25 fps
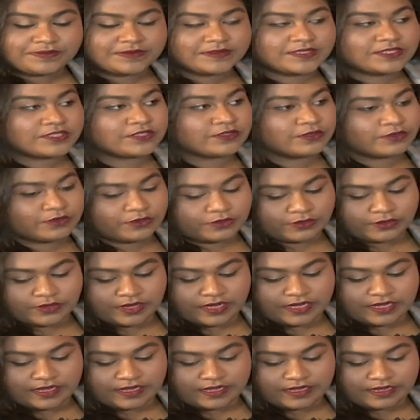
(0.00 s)
So
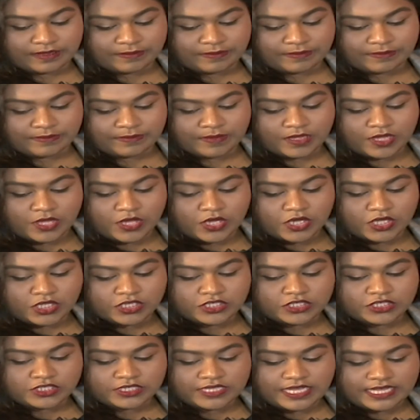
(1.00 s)

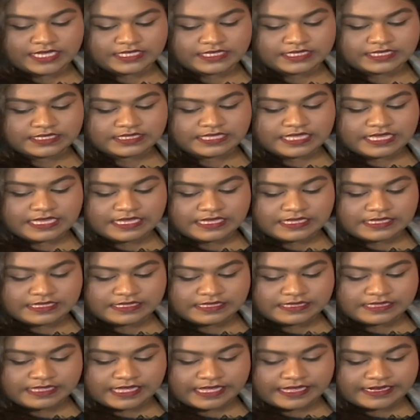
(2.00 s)
do you guys think
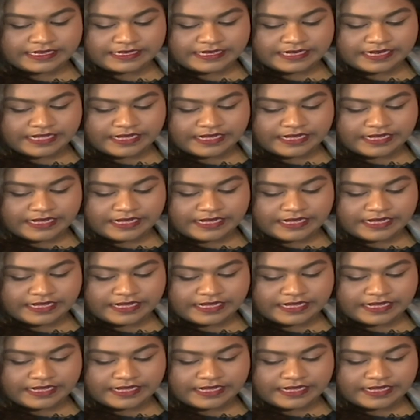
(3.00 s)
that